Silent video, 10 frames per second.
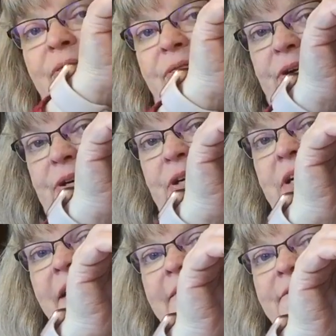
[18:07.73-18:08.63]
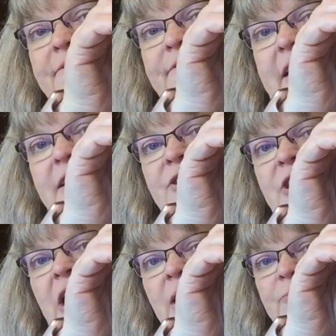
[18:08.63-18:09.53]
third finished
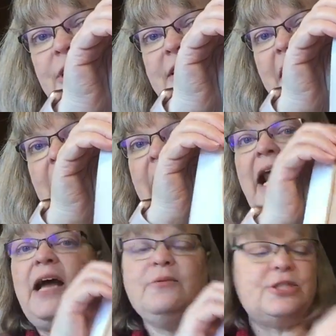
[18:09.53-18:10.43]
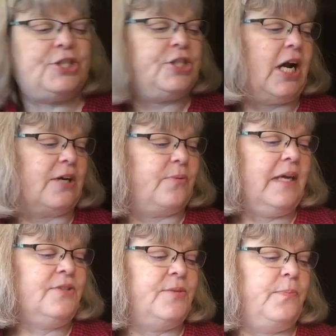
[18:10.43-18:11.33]
object. And I was shocked when
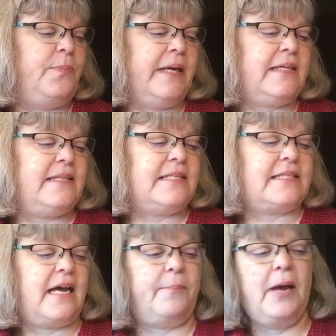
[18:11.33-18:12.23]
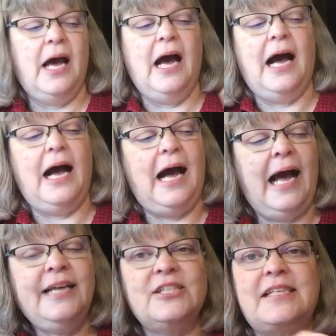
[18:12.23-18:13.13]
I picked this up.
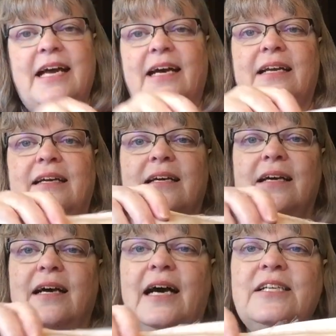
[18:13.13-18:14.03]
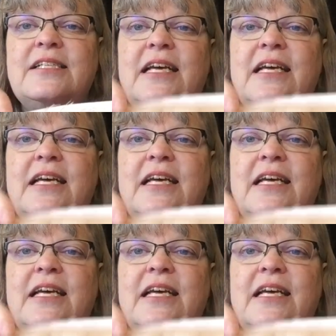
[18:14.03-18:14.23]
I just had, I just